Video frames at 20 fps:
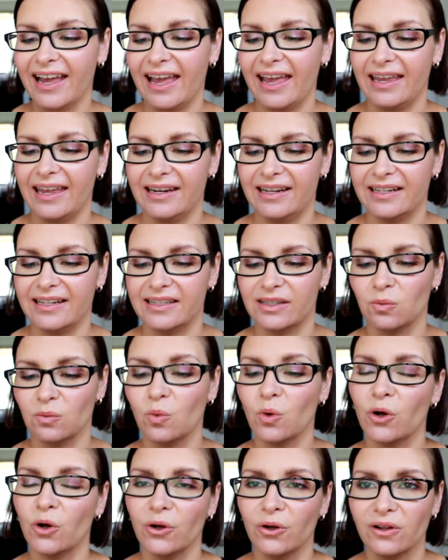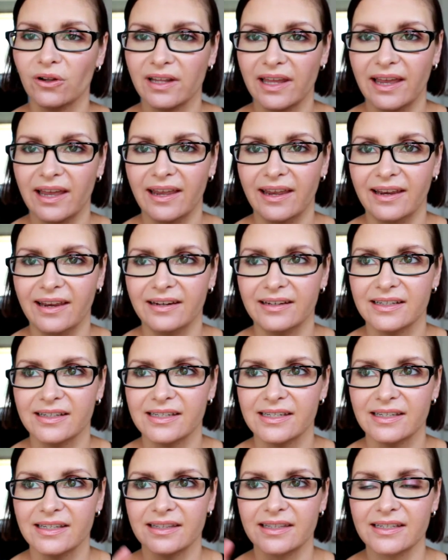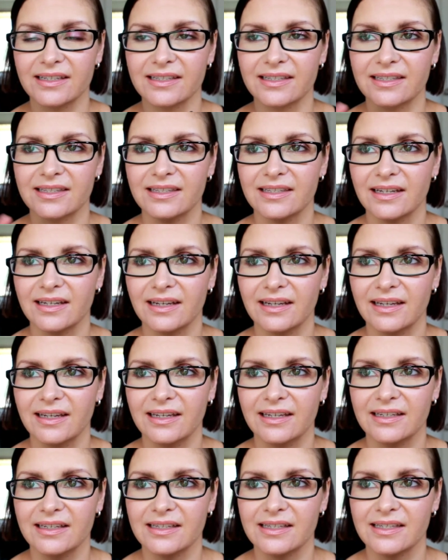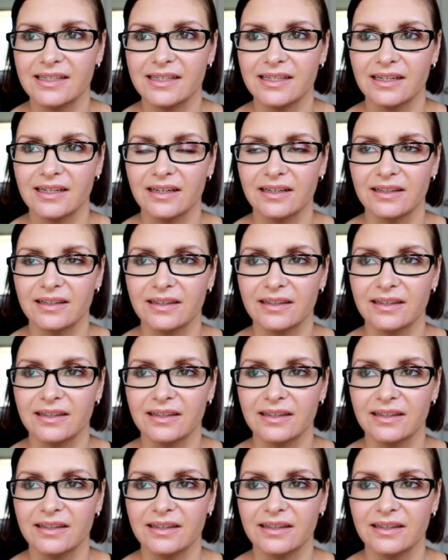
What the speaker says: and it's Whirl, and this is,